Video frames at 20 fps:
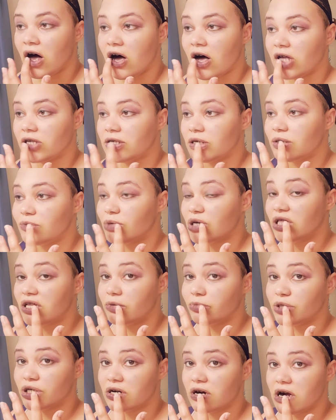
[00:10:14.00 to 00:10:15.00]
And since my
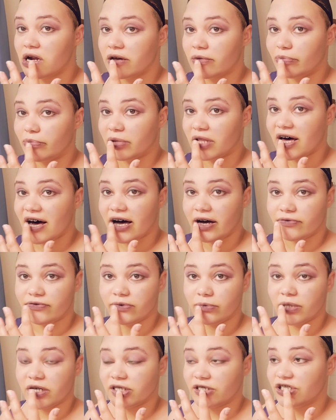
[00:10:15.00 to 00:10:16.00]
lips are already black
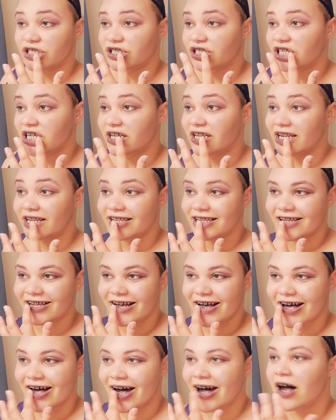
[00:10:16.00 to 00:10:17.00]
from that shit,
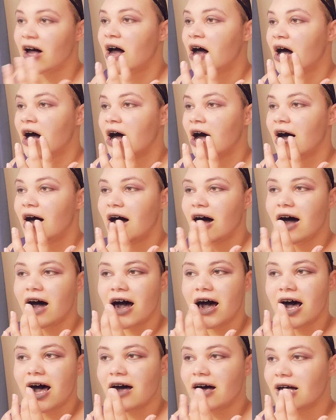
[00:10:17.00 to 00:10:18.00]

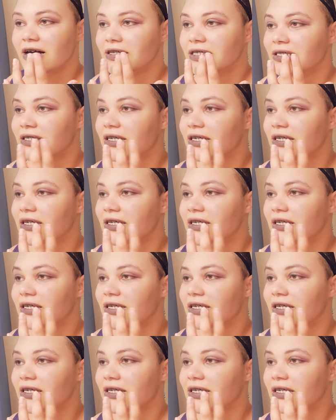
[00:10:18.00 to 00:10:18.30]
it's